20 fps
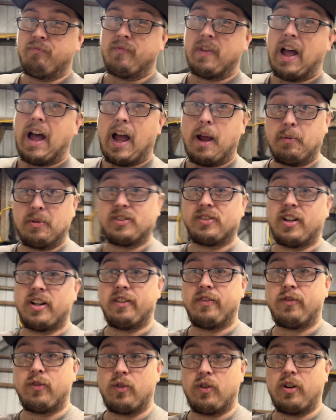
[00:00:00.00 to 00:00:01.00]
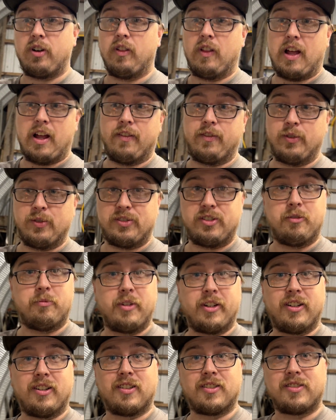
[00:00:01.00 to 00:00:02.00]
I'm excited for. A lot of you seem
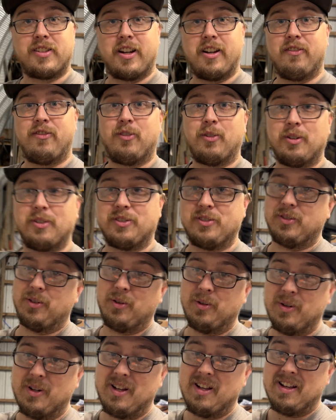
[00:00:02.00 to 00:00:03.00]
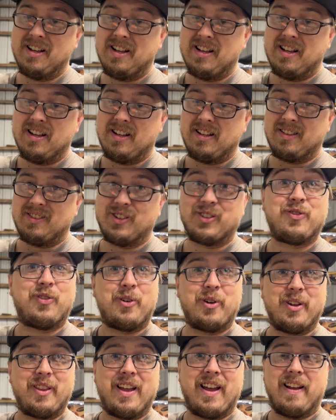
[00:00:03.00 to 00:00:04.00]
like you're excited for, so look
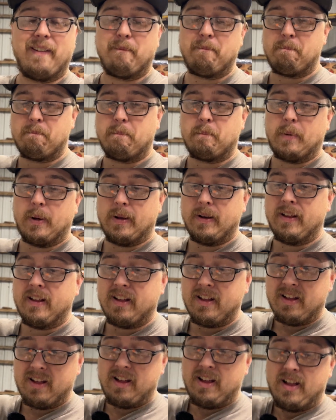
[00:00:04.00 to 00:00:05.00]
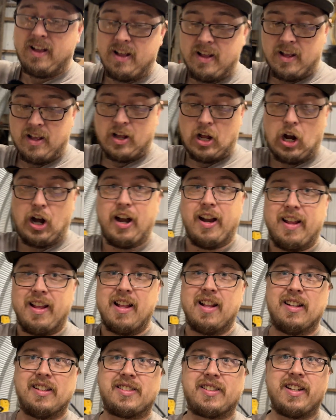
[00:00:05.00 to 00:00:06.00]
forward to that. But all right,
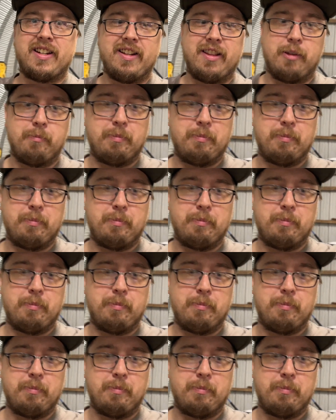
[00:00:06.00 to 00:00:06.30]
let's get into the